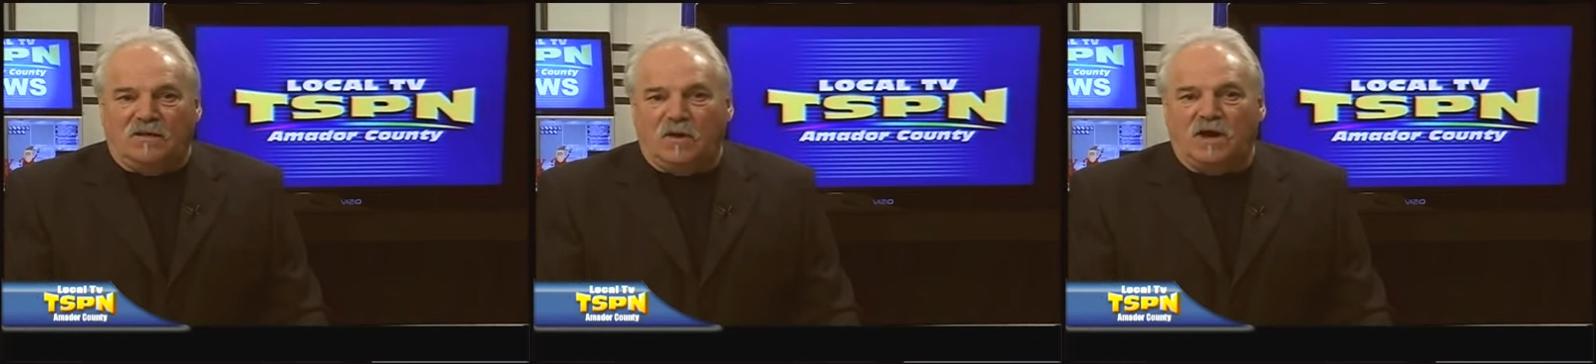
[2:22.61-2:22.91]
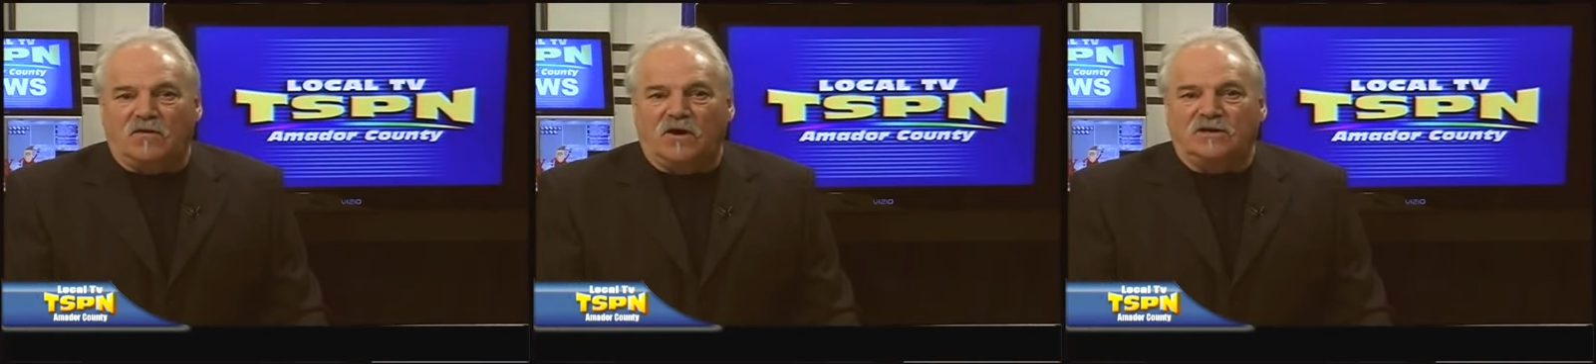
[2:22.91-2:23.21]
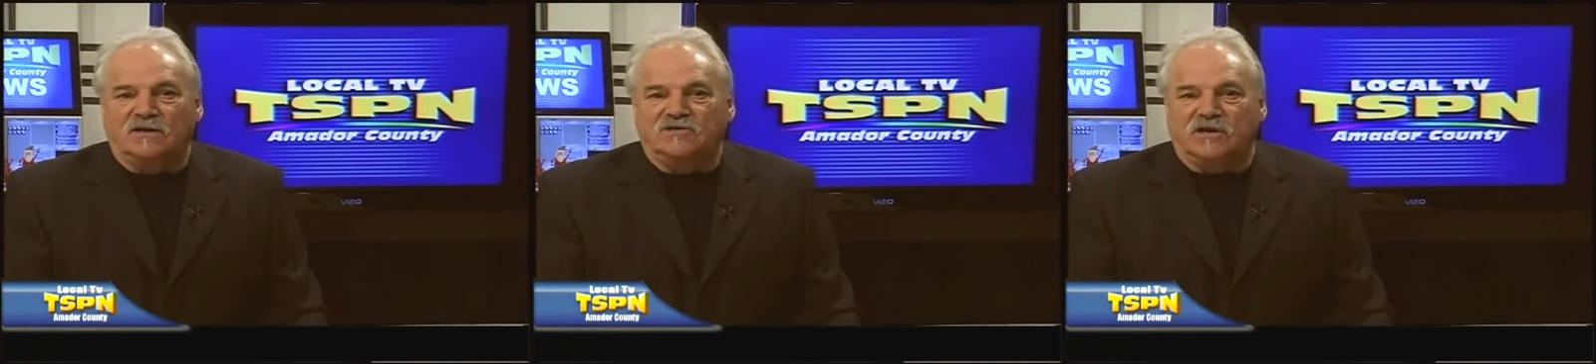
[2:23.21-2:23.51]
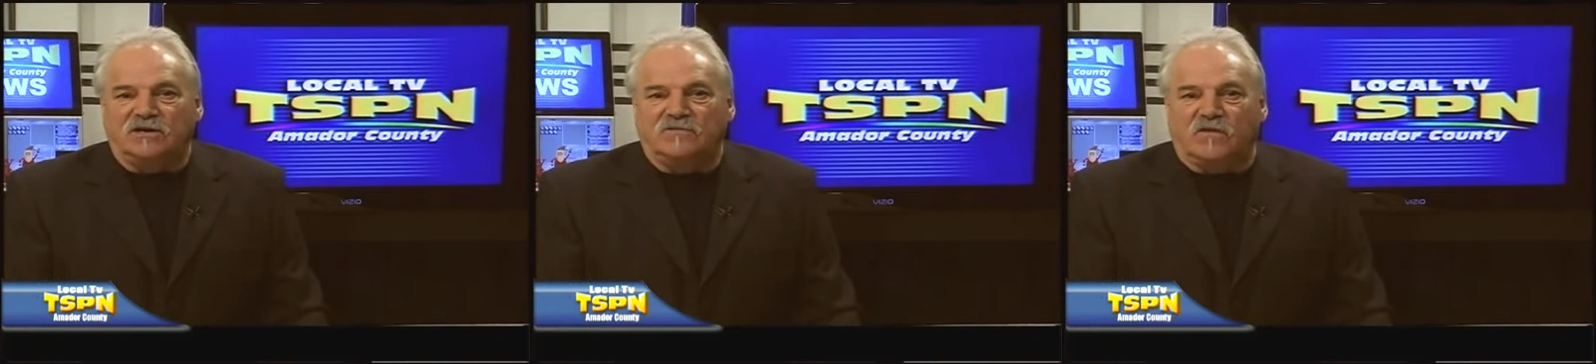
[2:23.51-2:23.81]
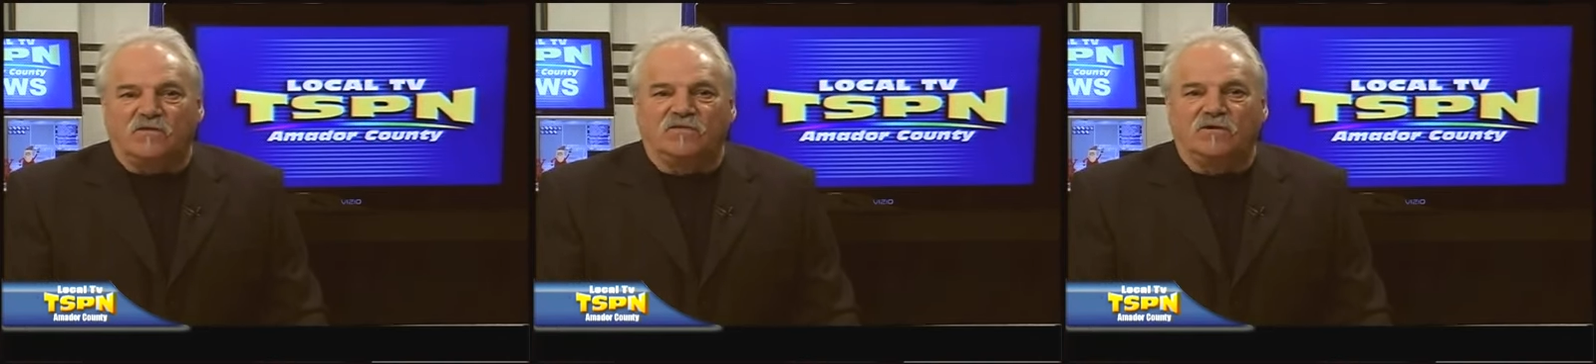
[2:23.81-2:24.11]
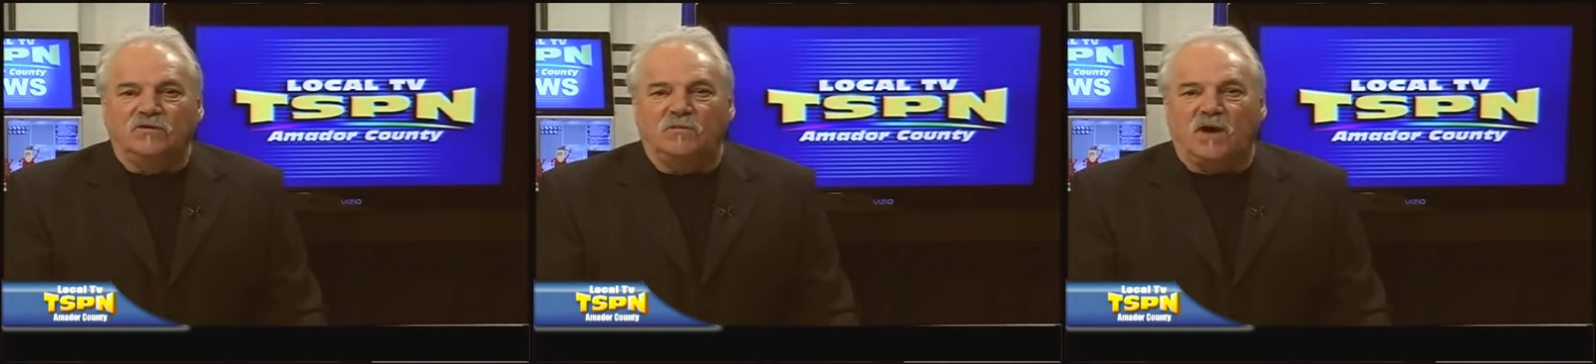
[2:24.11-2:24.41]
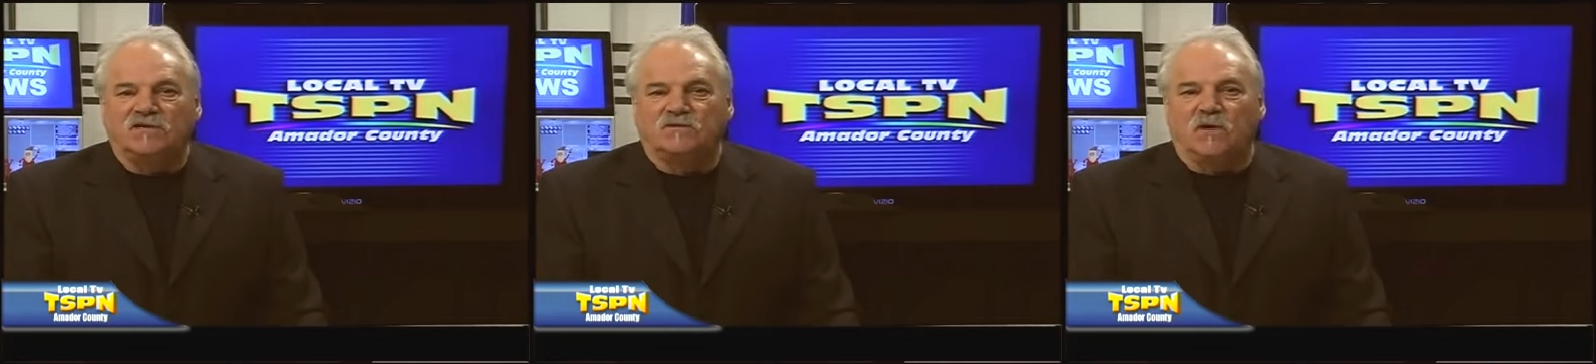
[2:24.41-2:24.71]
The matter on the agenda for review and
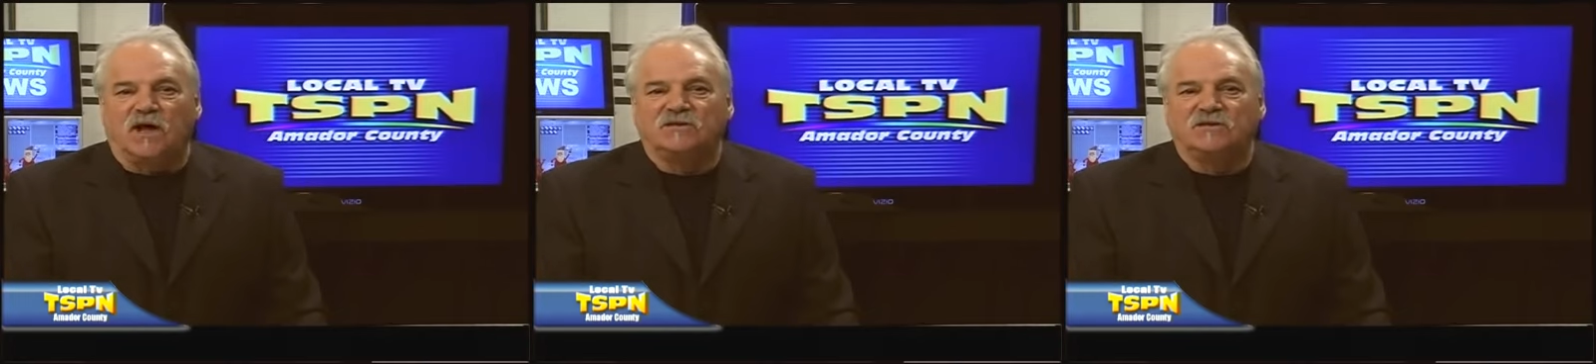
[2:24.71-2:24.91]
possible